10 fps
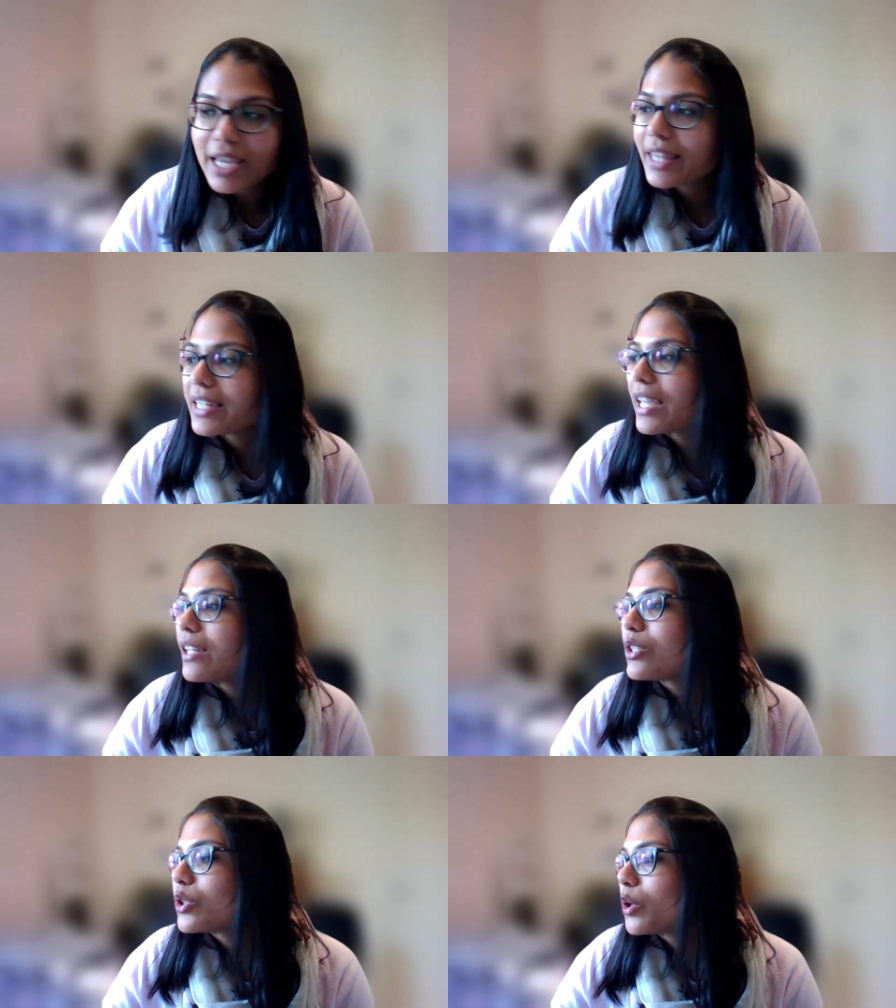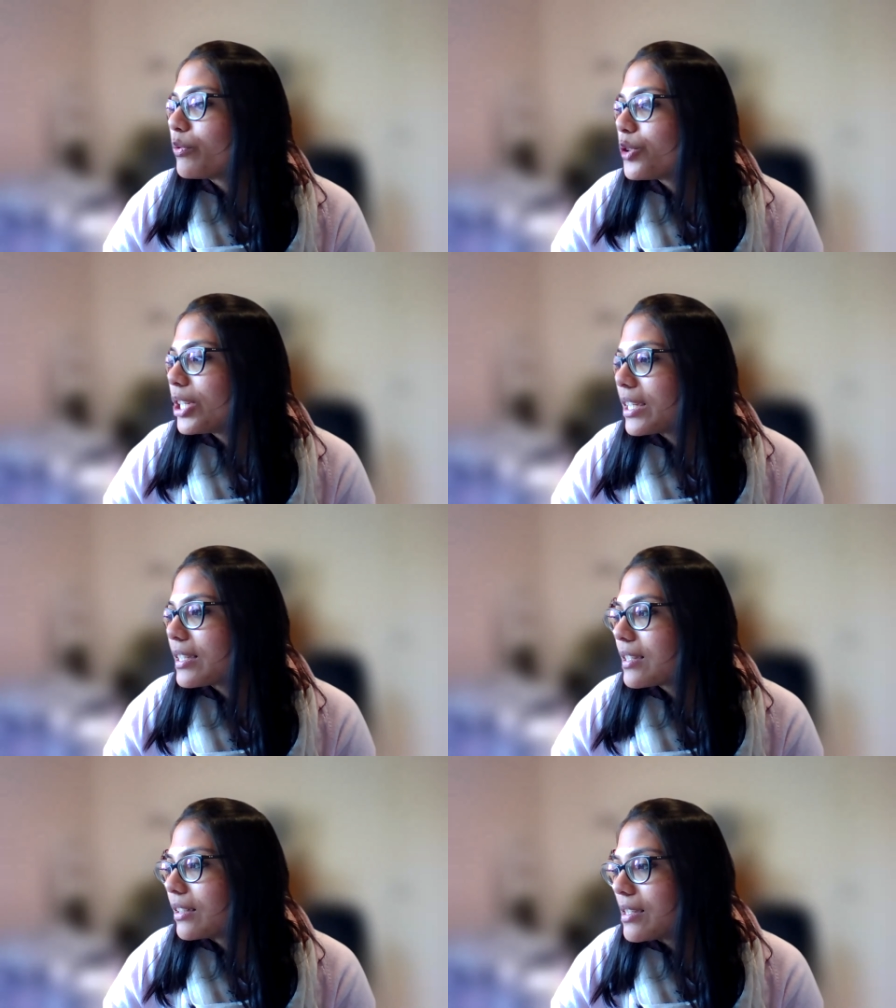At the end of
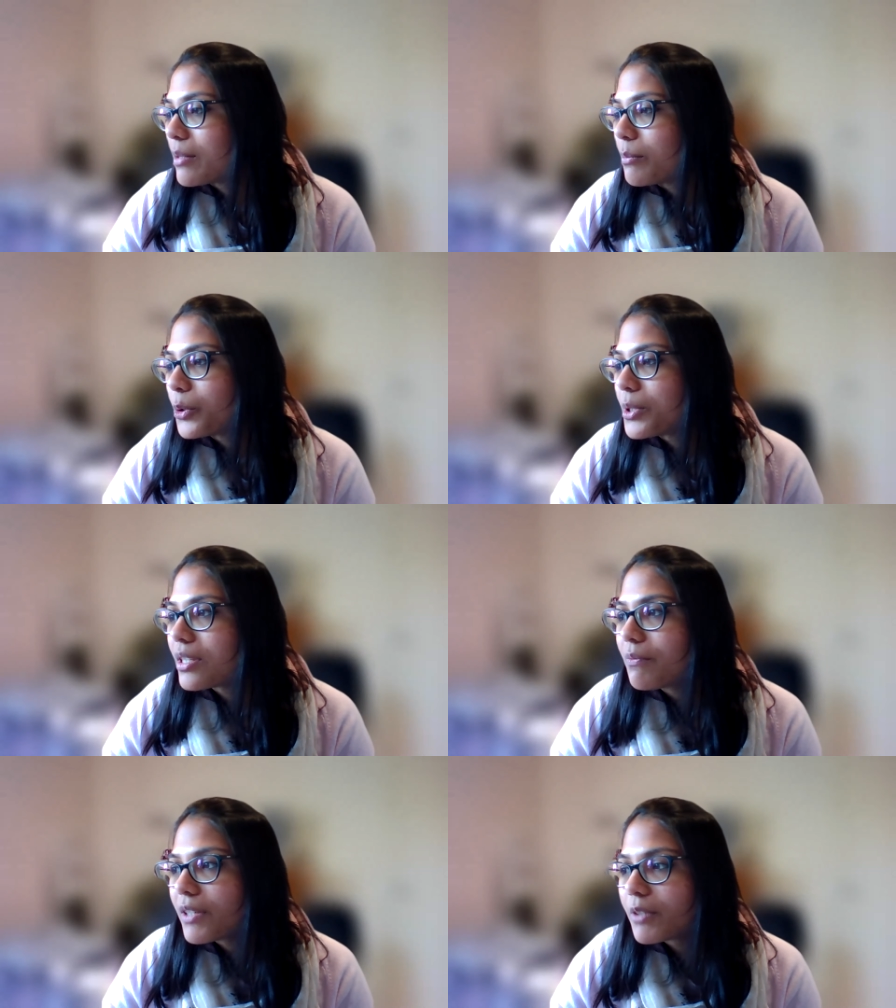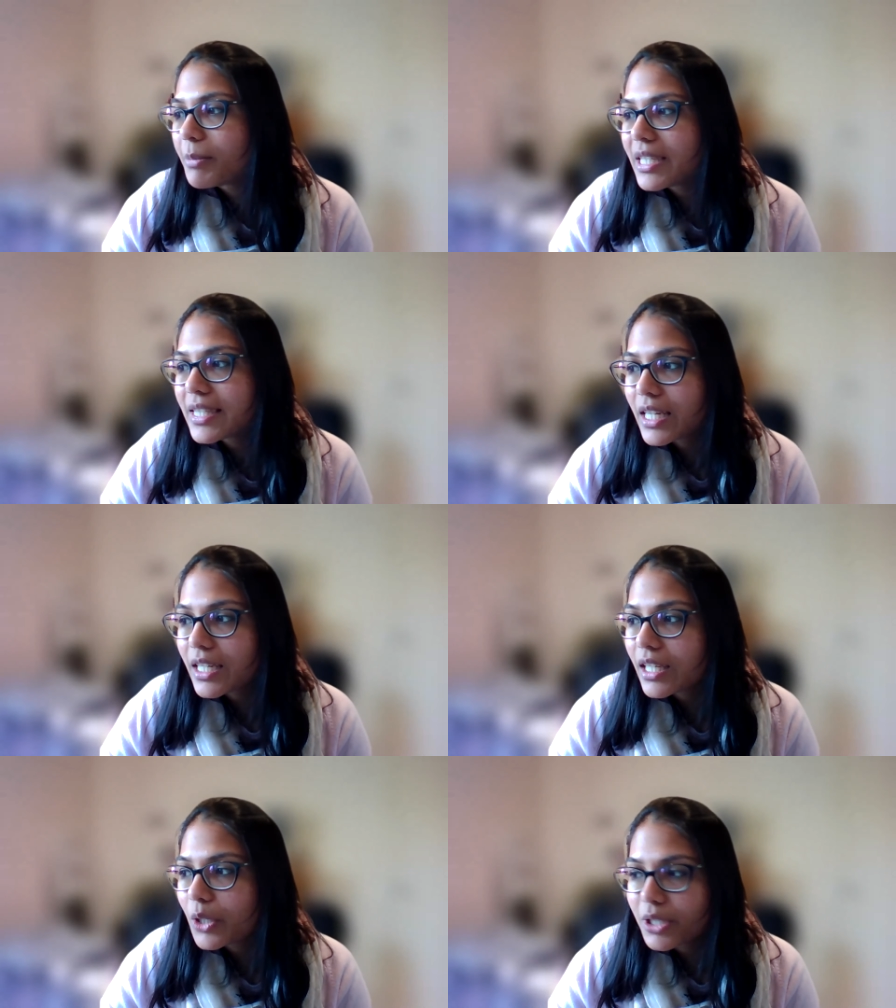today's symposium, we will be
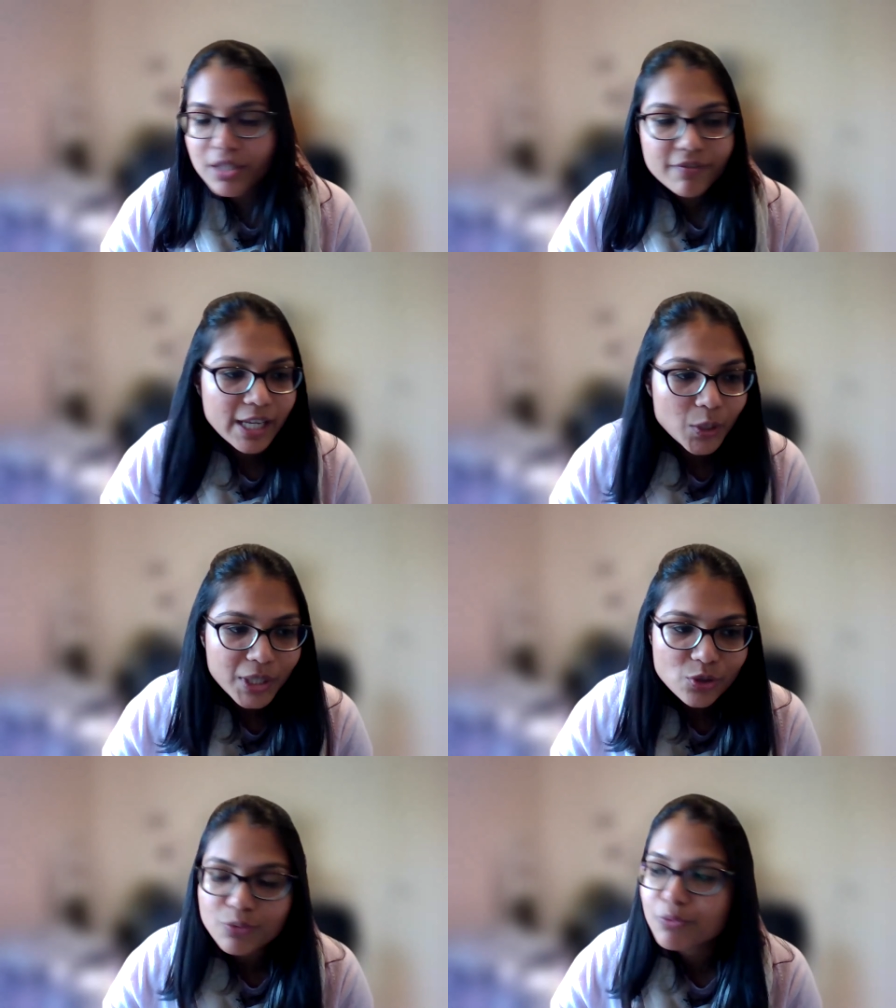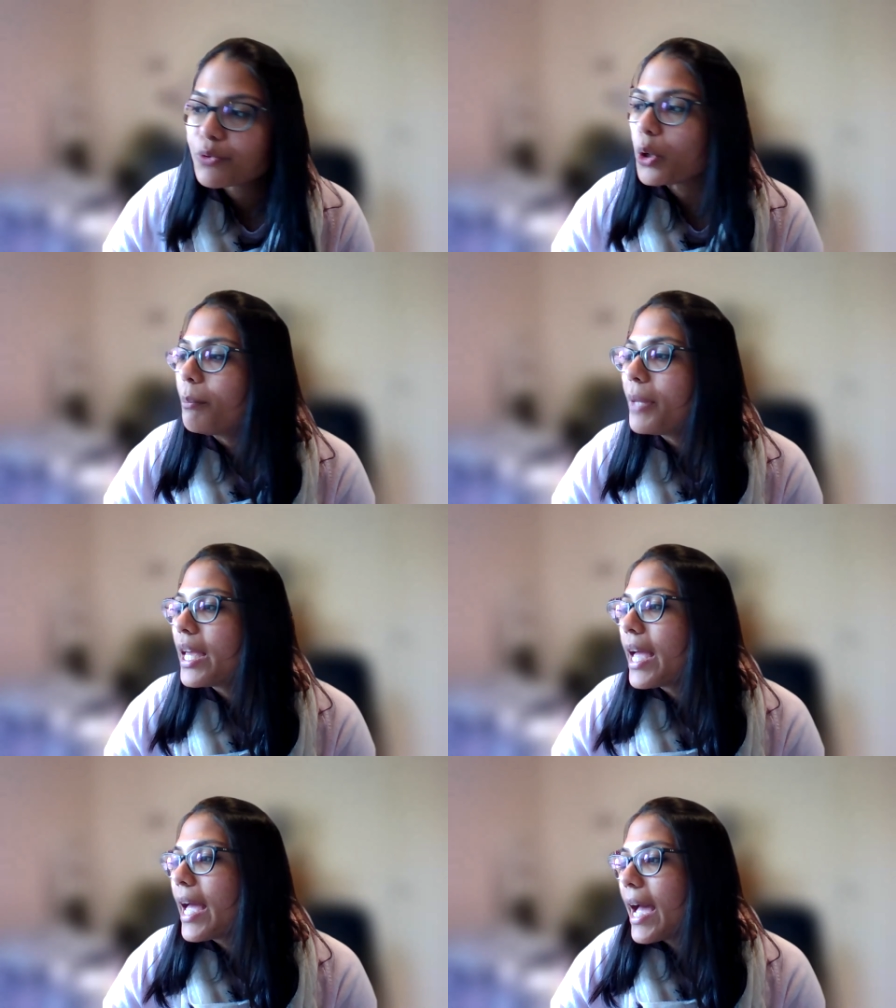sending out an evaluation form,
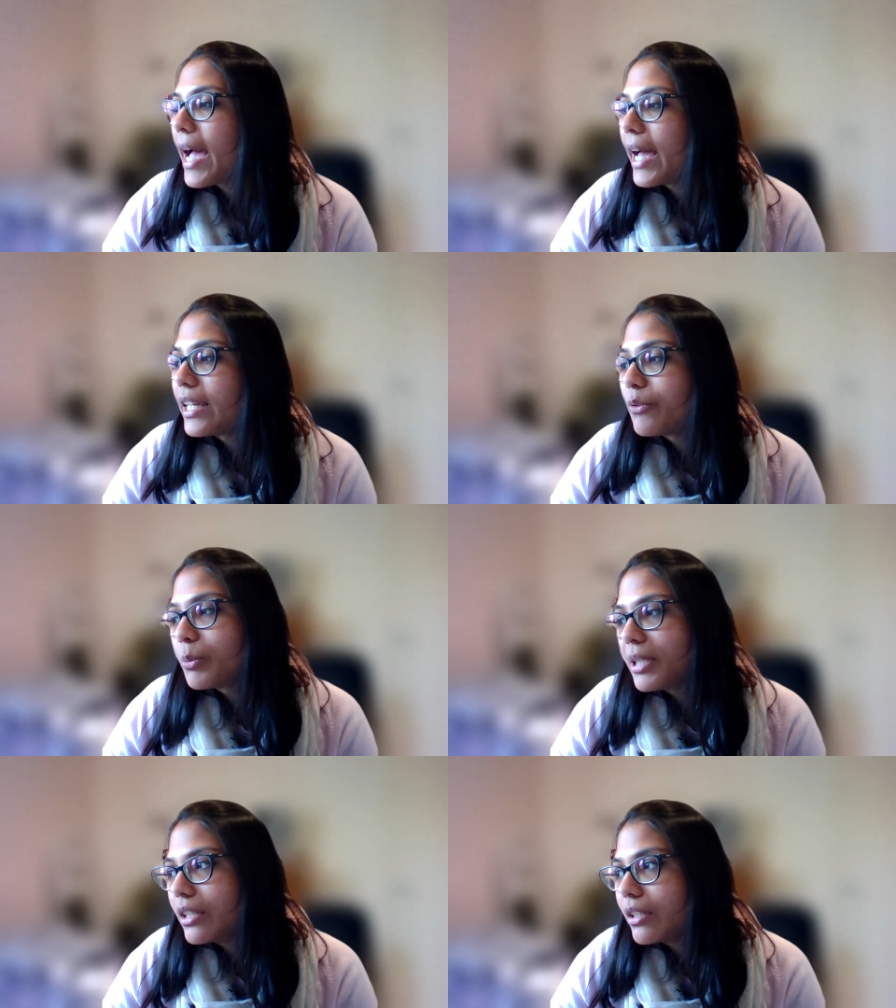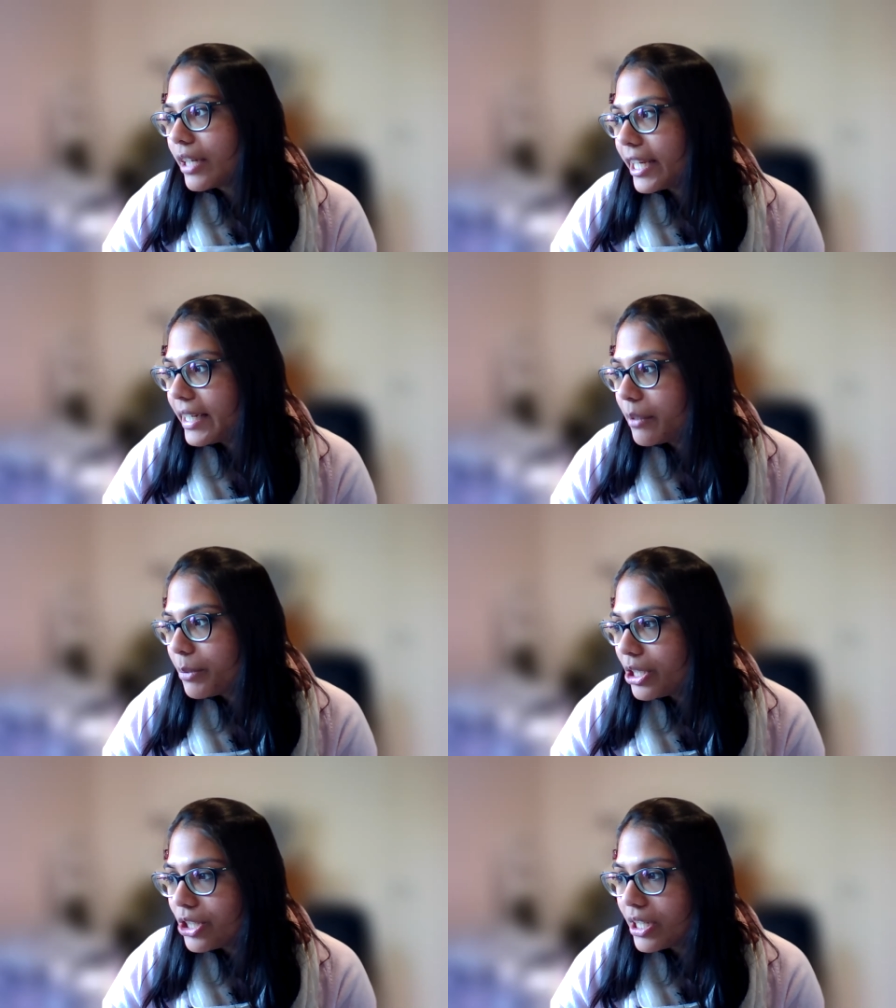and it would be greatly
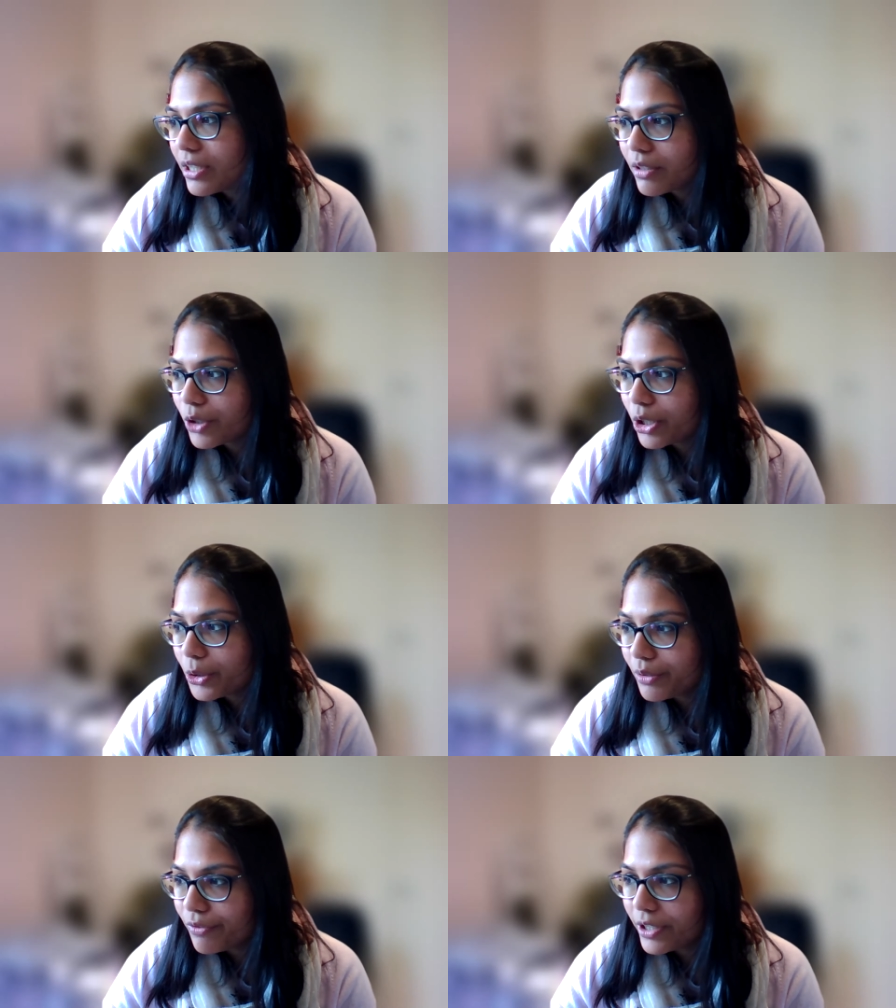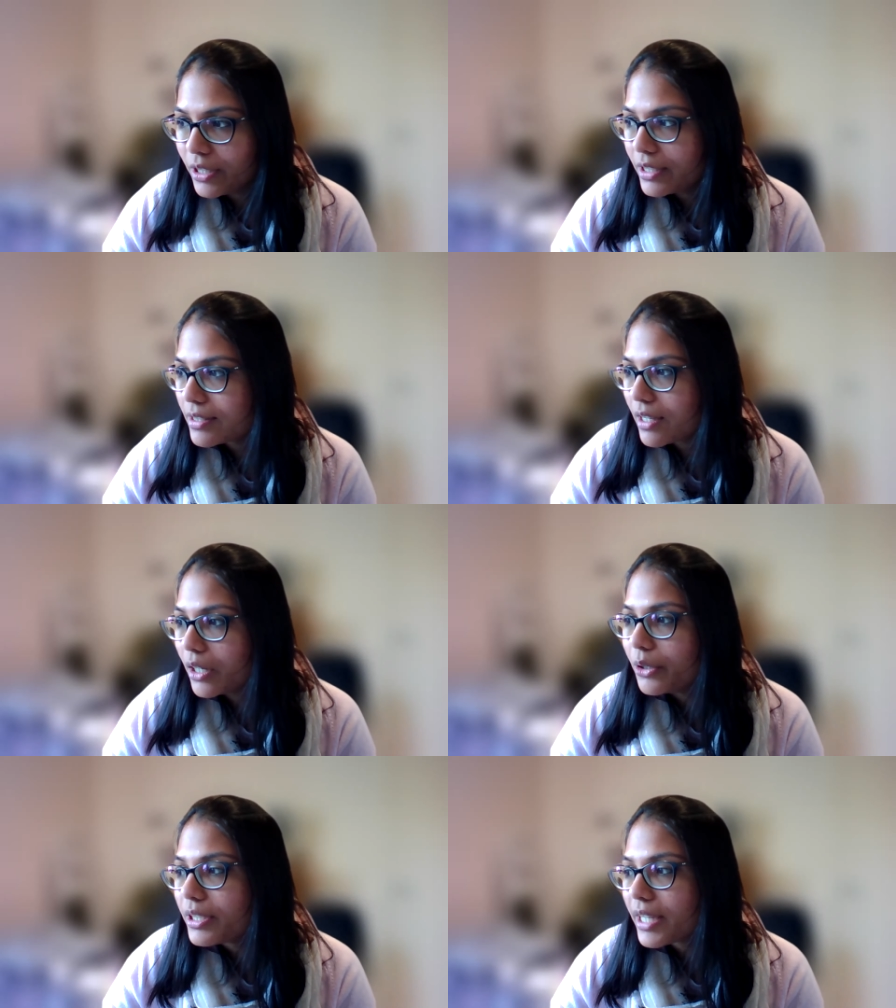appreciated if you could fill this out.